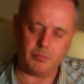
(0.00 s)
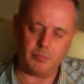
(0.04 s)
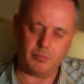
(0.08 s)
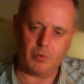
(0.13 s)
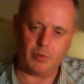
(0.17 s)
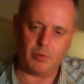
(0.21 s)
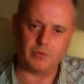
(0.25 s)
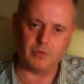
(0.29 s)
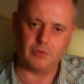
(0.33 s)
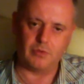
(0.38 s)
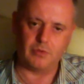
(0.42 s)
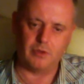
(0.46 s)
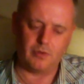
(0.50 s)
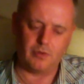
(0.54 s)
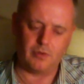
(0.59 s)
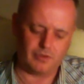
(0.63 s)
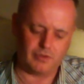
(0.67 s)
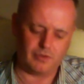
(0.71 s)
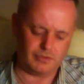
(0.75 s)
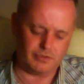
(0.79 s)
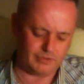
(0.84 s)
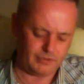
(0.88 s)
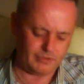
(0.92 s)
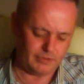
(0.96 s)
bottle
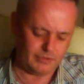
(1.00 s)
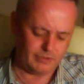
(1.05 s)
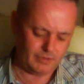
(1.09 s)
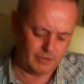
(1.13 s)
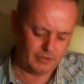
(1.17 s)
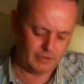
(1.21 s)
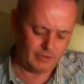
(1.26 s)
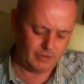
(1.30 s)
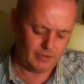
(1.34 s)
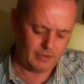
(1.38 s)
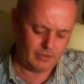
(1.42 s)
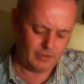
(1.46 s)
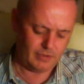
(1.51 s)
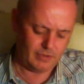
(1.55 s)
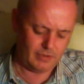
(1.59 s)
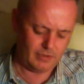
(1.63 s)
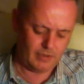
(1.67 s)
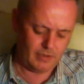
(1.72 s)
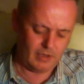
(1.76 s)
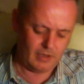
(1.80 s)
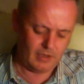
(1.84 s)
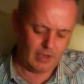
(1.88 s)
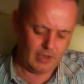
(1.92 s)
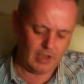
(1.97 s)
loggers,
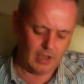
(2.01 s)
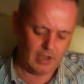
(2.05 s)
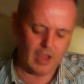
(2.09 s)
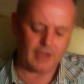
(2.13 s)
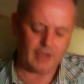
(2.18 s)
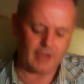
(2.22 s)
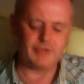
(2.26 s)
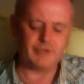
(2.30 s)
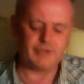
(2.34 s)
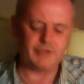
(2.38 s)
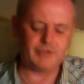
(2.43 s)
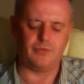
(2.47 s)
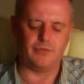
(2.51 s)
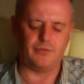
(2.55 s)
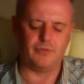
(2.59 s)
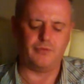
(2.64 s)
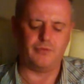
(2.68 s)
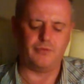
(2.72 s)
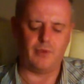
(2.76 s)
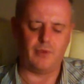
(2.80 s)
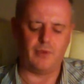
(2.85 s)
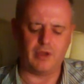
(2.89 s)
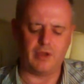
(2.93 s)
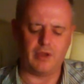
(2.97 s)
axe on
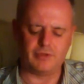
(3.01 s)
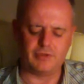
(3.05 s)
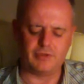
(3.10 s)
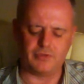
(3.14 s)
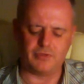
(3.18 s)
thwacks,